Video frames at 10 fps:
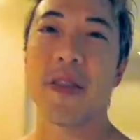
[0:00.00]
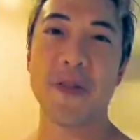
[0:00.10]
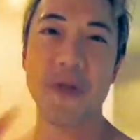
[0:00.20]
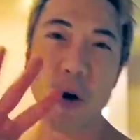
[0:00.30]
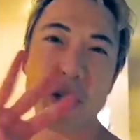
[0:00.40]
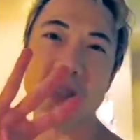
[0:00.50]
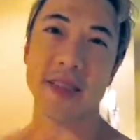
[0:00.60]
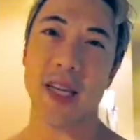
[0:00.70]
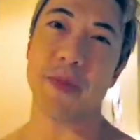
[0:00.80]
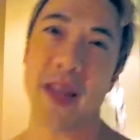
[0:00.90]
The
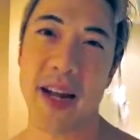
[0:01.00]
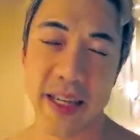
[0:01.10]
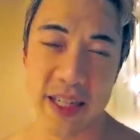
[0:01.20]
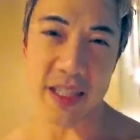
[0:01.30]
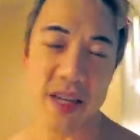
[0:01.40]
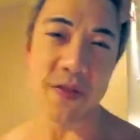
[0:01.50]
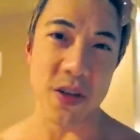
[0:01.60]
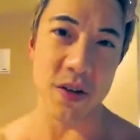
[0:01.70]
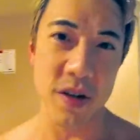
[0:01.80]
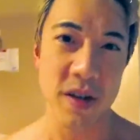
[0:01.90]
fourth tip that I can give
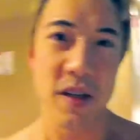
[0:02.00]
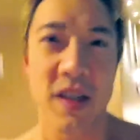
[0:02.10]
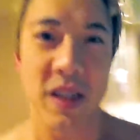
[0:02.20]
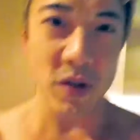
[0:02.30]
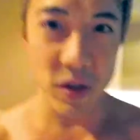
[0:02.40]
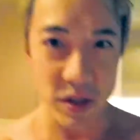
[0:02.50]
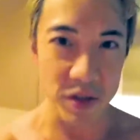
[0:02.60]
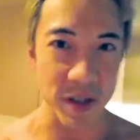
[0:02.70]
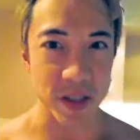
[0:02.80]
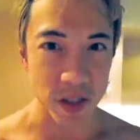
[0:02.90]
you in order to
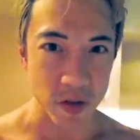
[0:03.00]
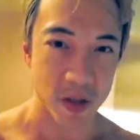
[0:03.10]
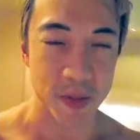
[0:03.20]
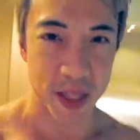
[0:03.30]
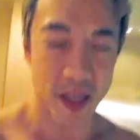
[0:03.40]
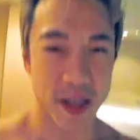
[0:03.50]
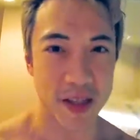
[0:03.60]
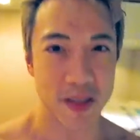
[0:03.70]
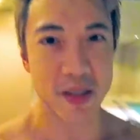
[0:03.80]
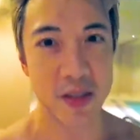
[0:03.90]
do continuous swimming
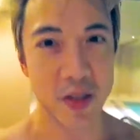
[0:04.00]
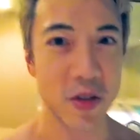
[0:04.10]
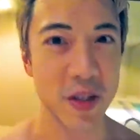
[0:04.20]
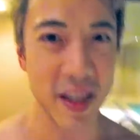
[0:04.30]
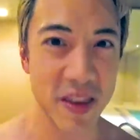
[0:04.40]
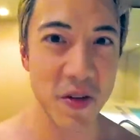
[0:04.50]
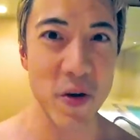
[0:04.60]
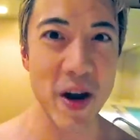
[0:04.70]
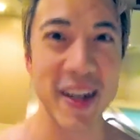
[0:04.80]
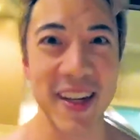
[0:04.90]
is to get the right